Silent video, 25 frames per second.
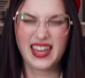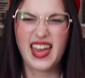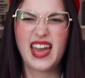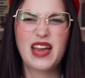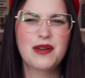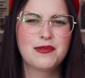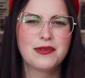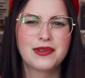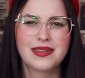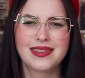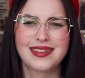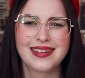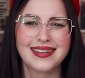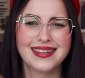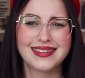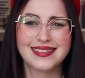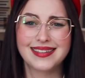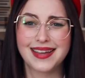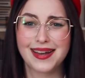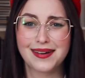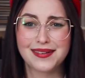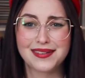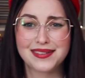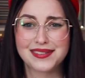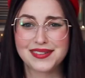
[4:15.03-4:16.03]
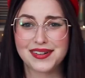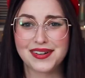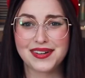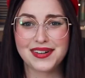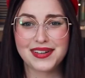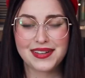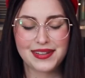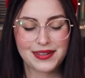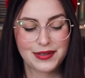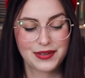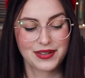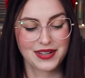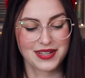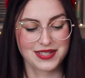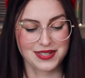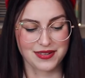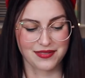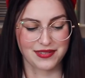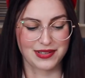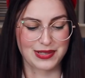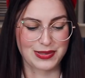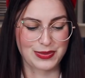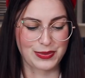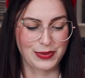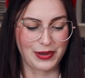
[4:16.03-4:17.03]
came with the territory though because
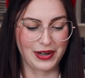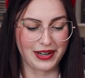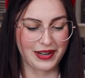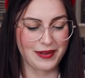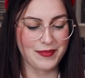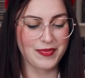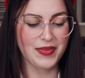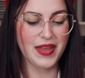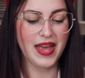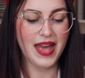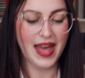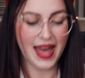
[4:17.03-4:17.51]
of his work.